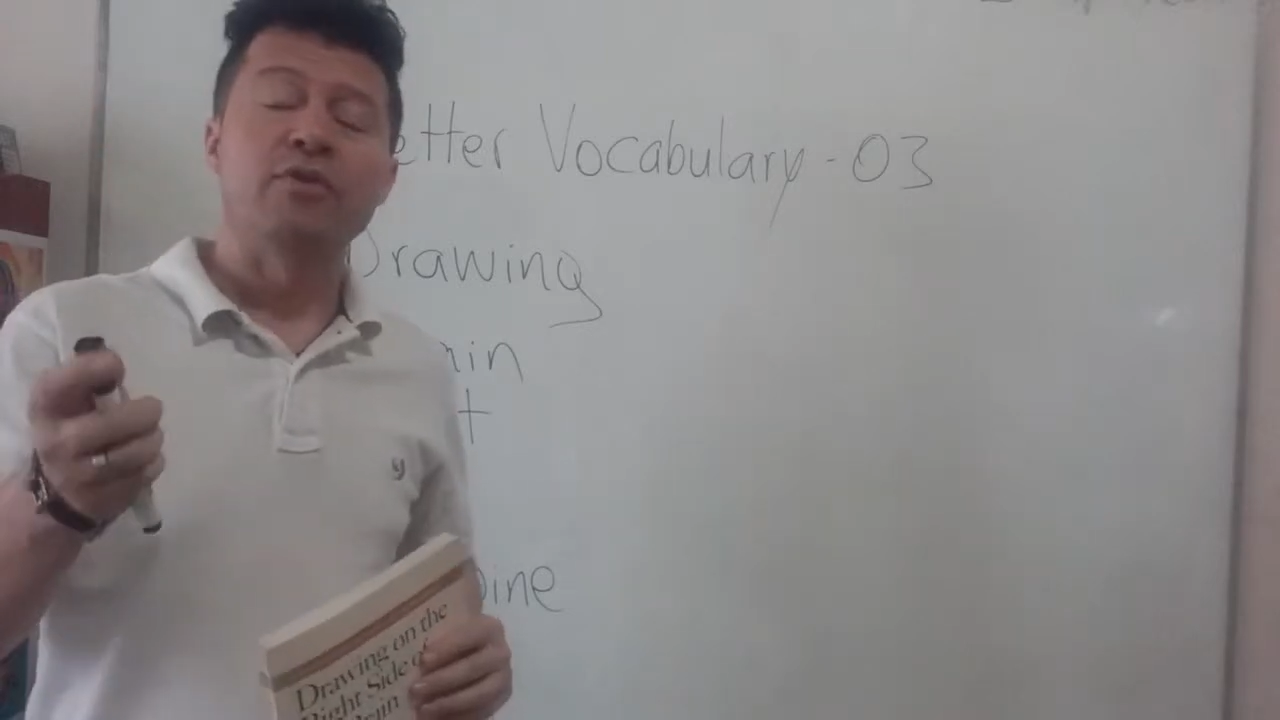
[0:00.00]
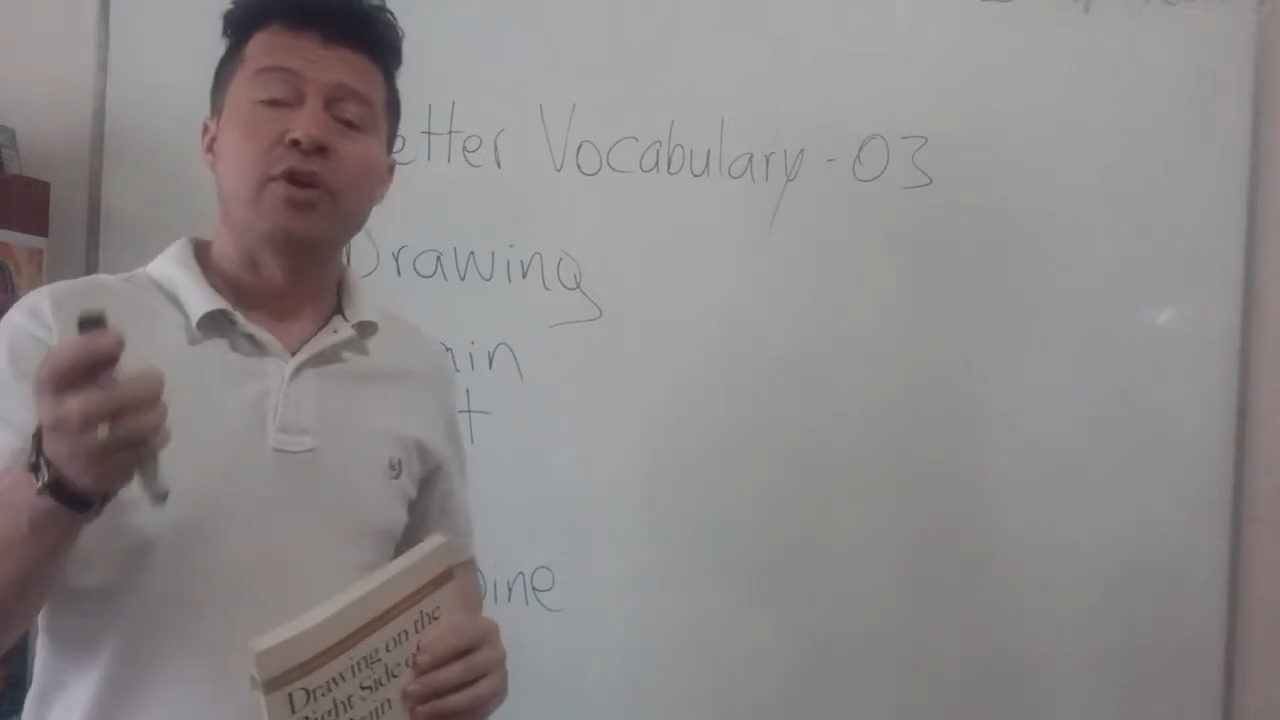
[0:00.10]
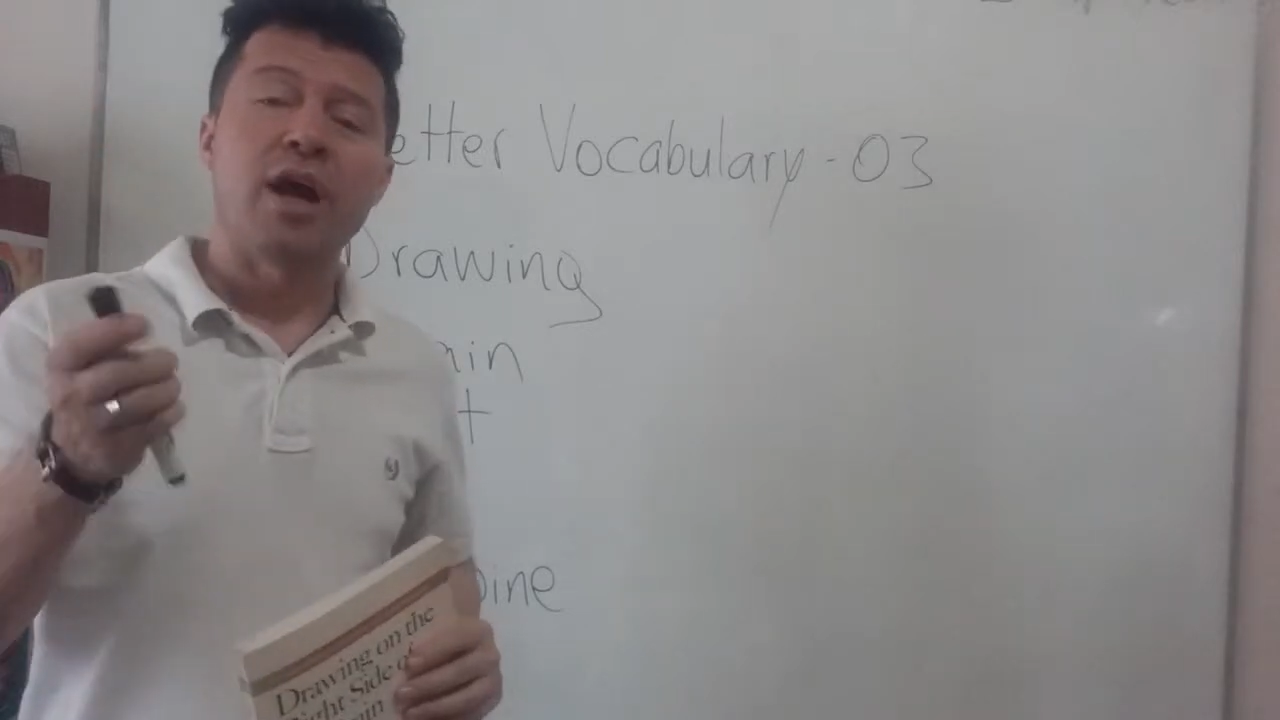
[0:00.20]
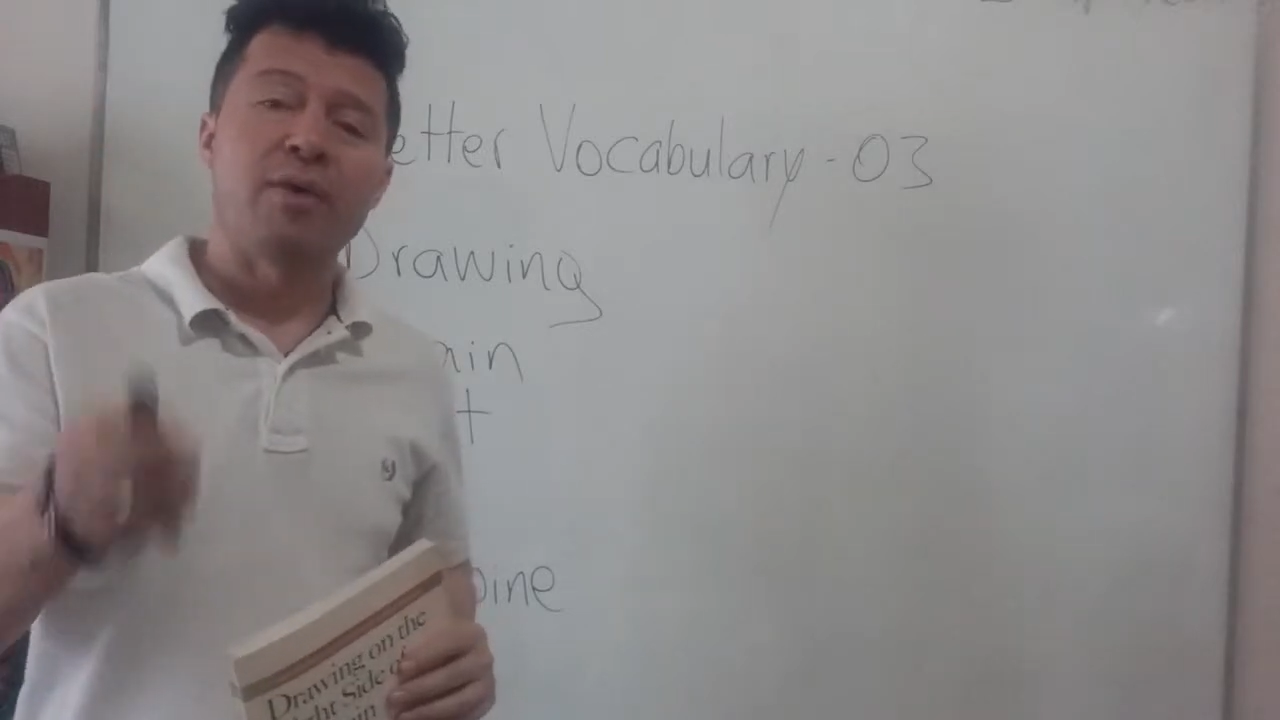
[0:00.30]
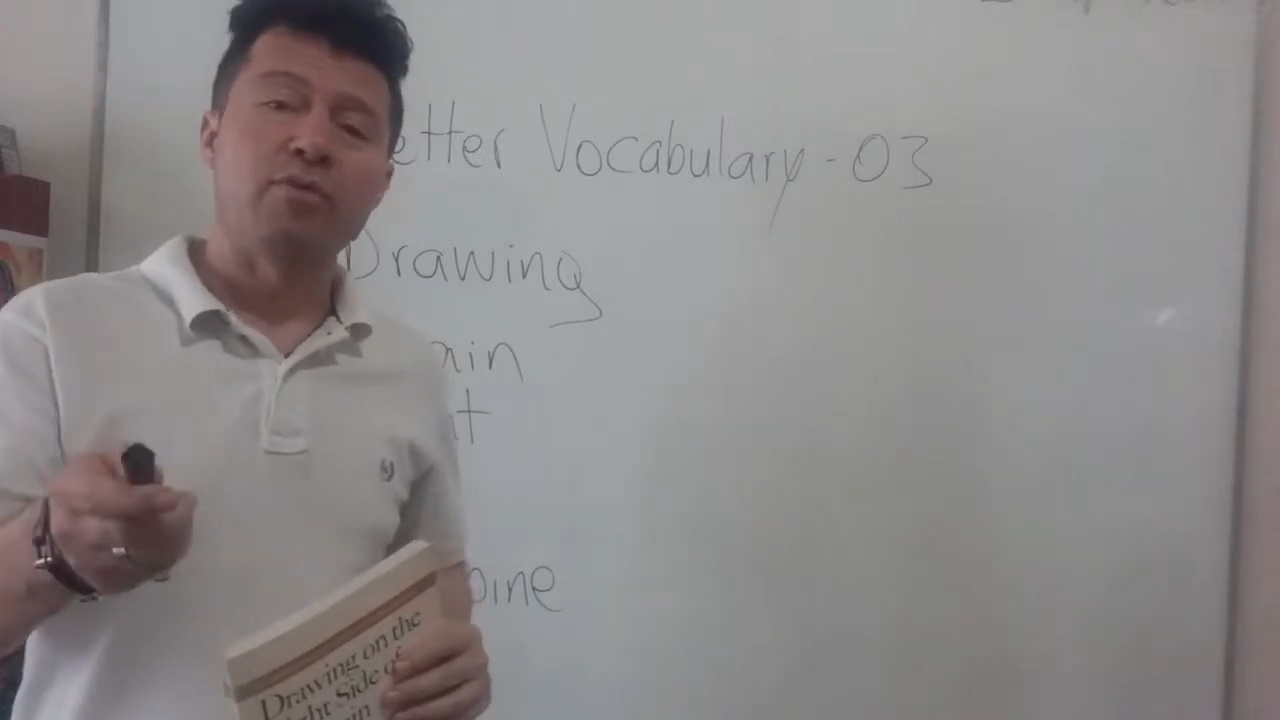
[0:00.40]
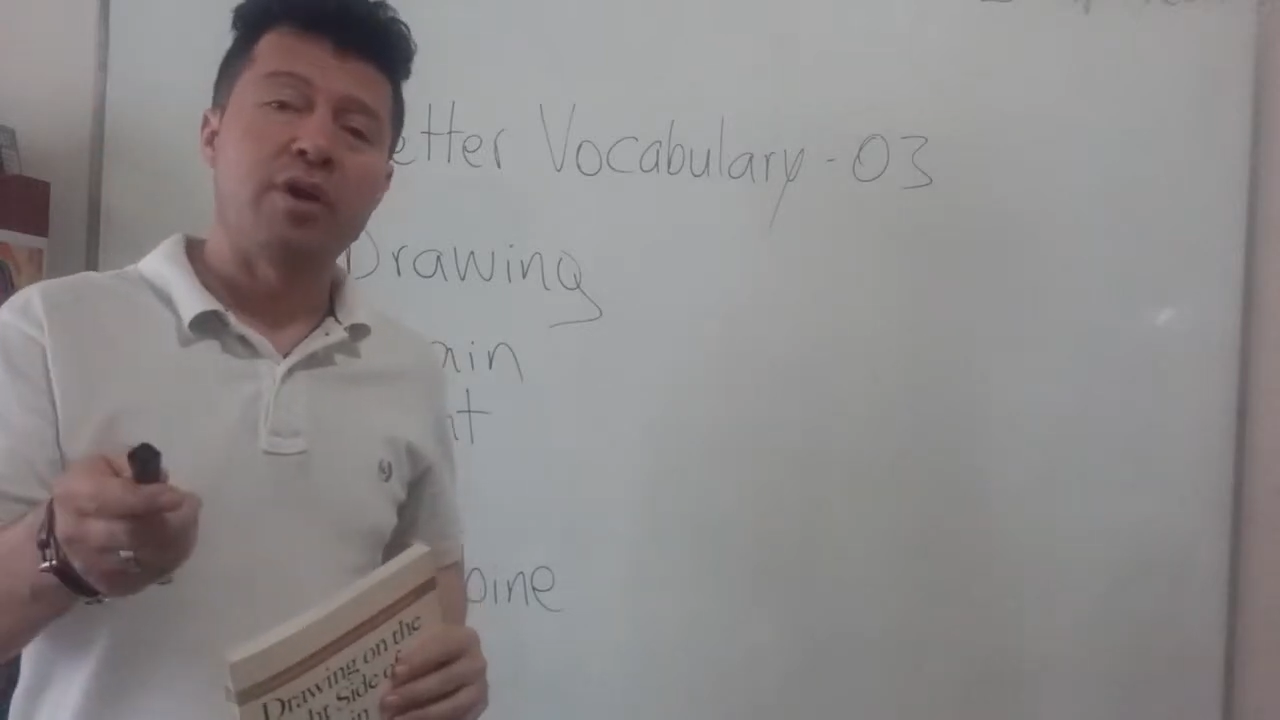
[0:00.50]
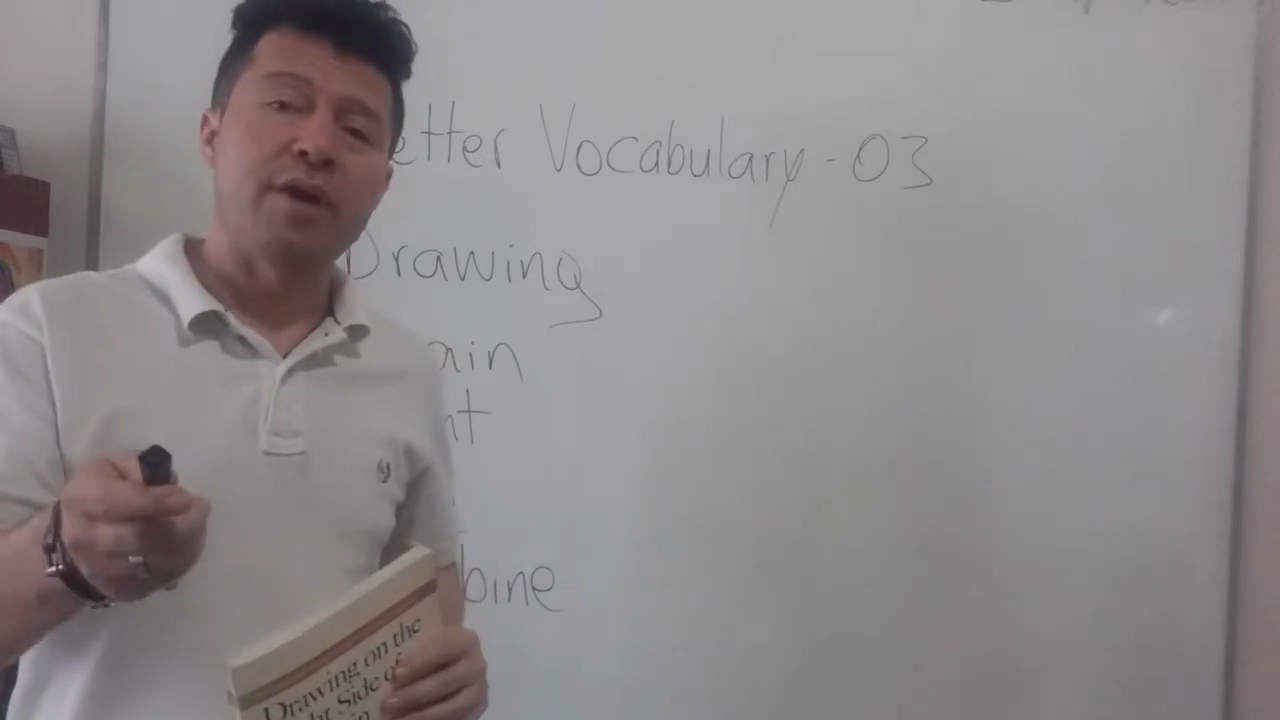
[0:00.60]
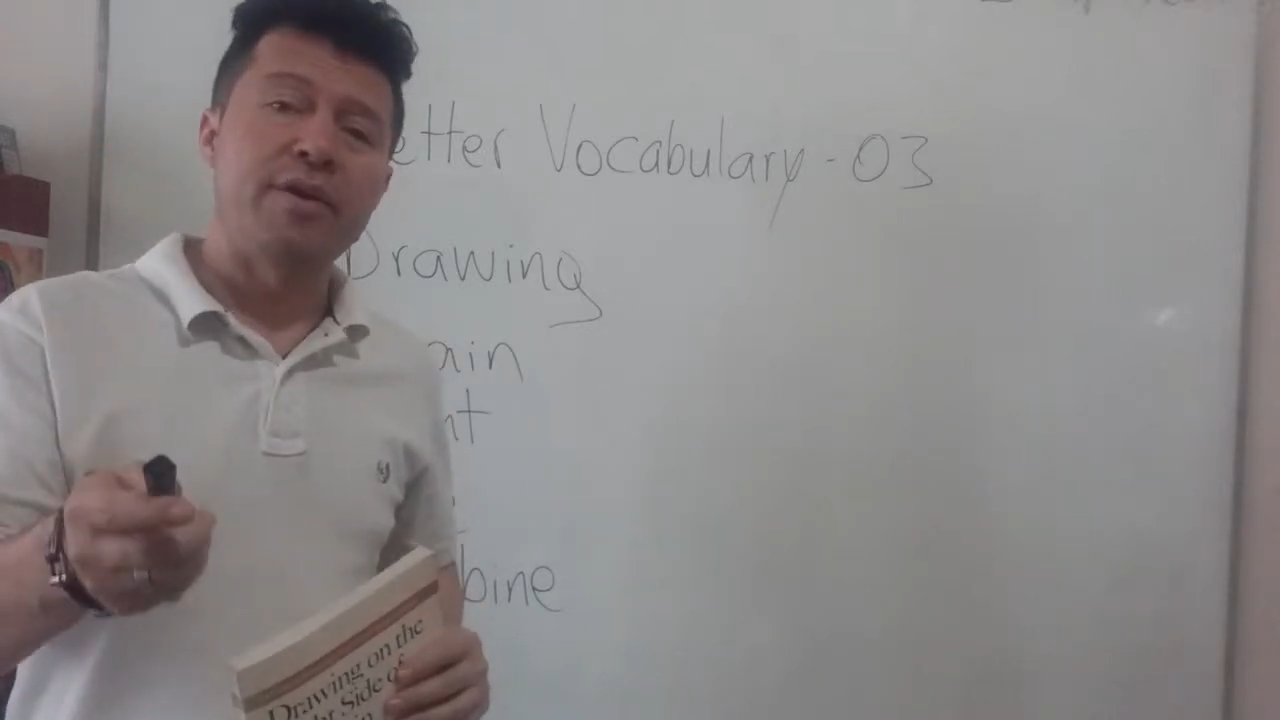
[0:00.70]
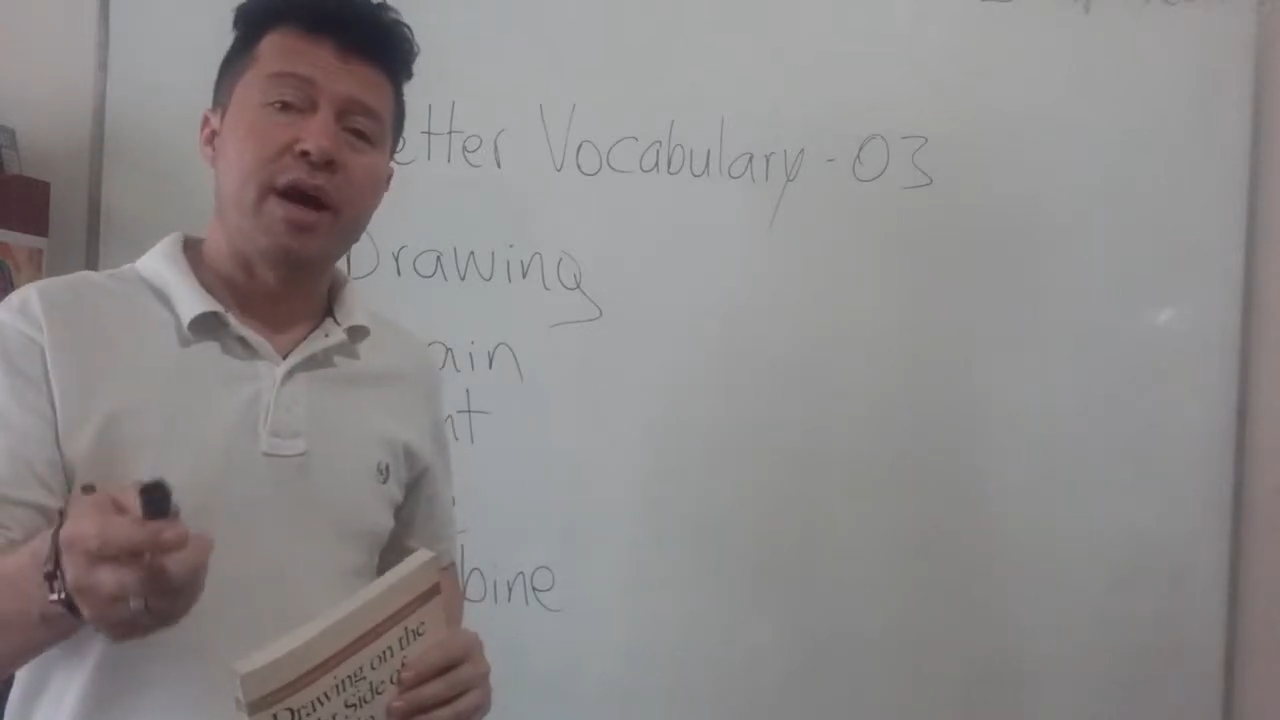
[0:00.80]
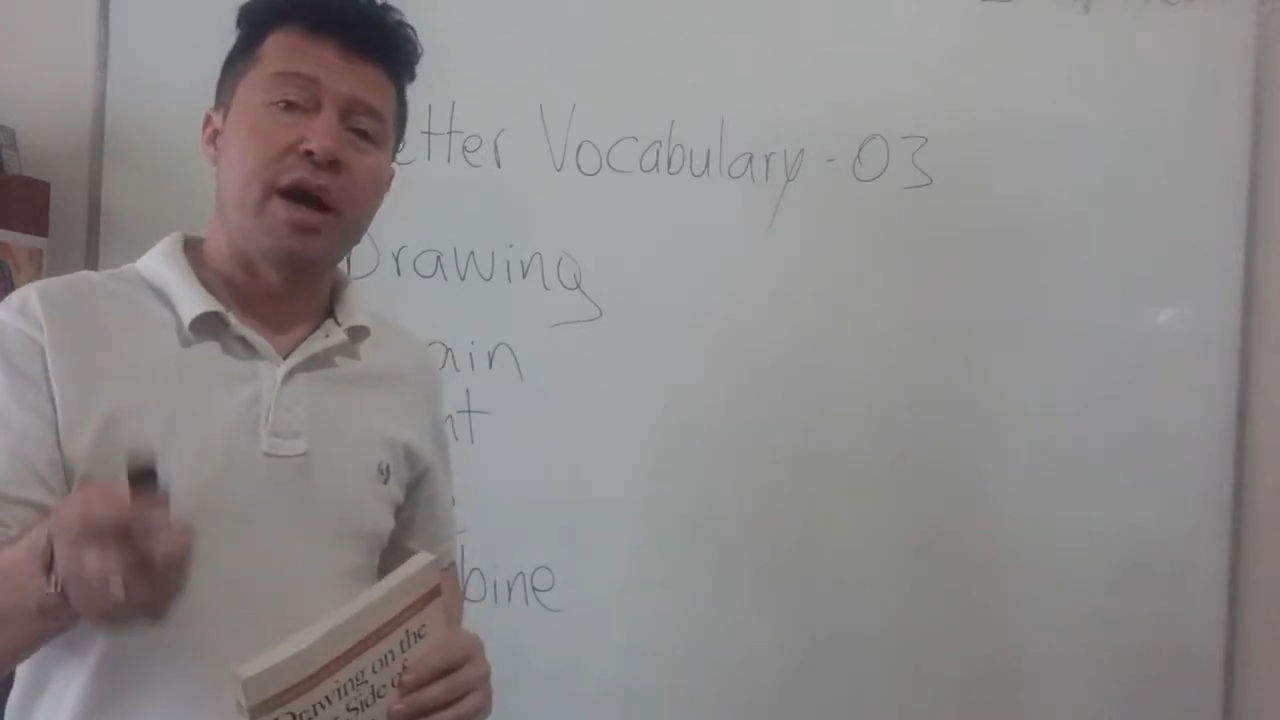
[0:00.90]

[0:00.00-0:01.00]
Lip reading: vocabulary